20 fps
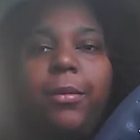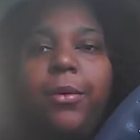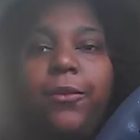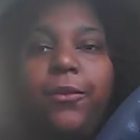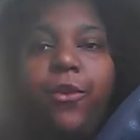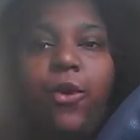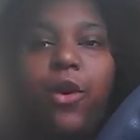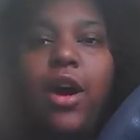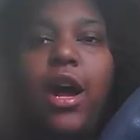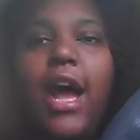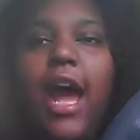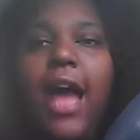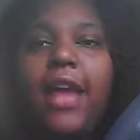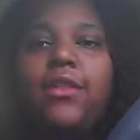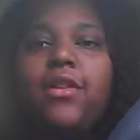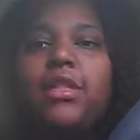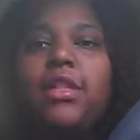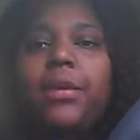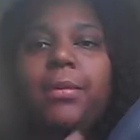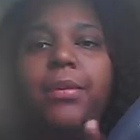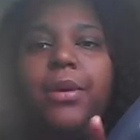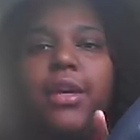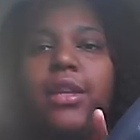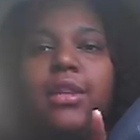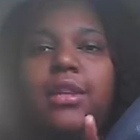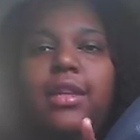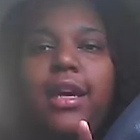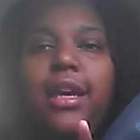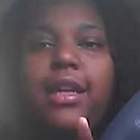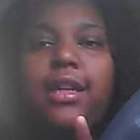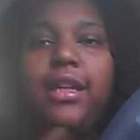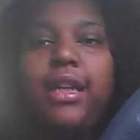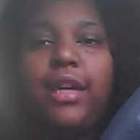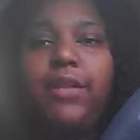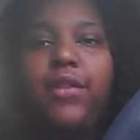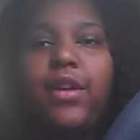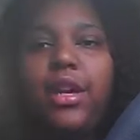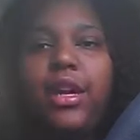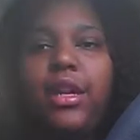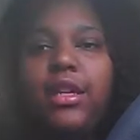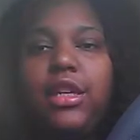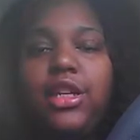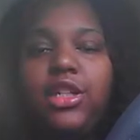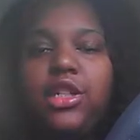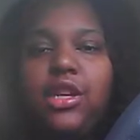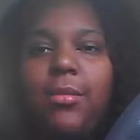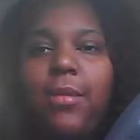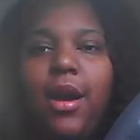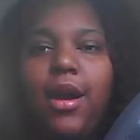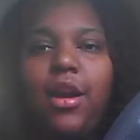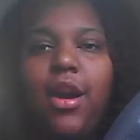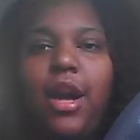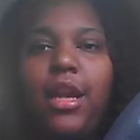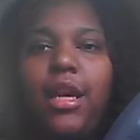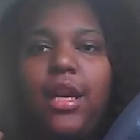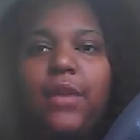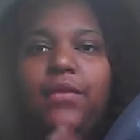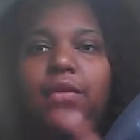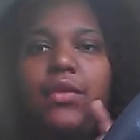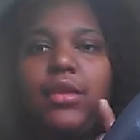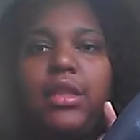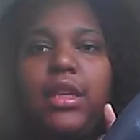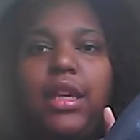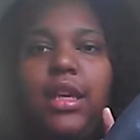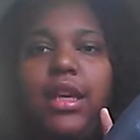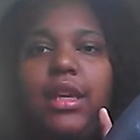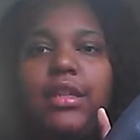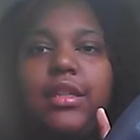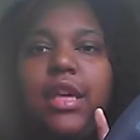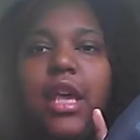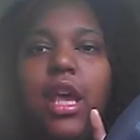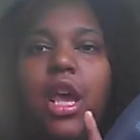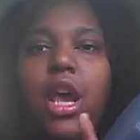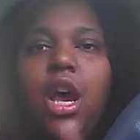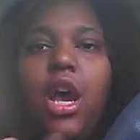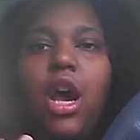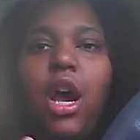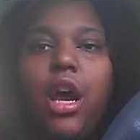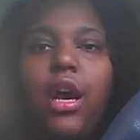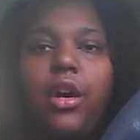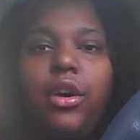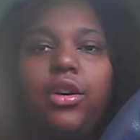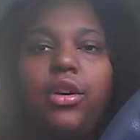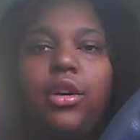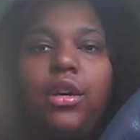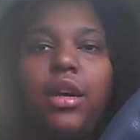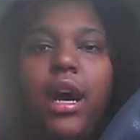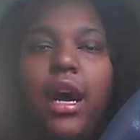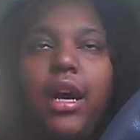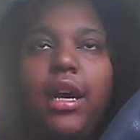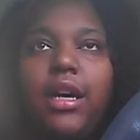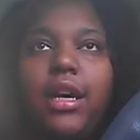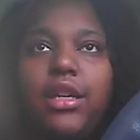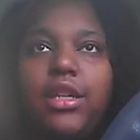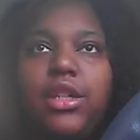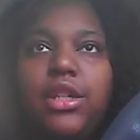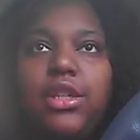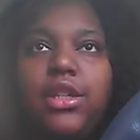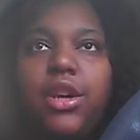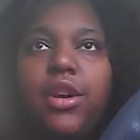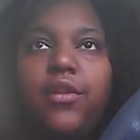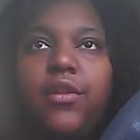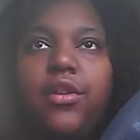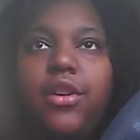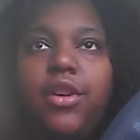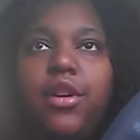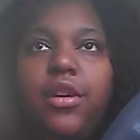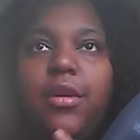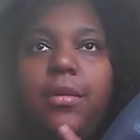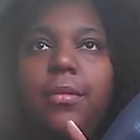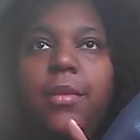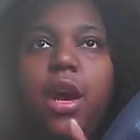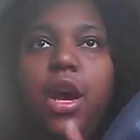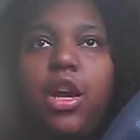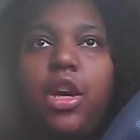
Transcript: Before, I used to put the leave-in conditioner by Garnier Fructis, a serum, a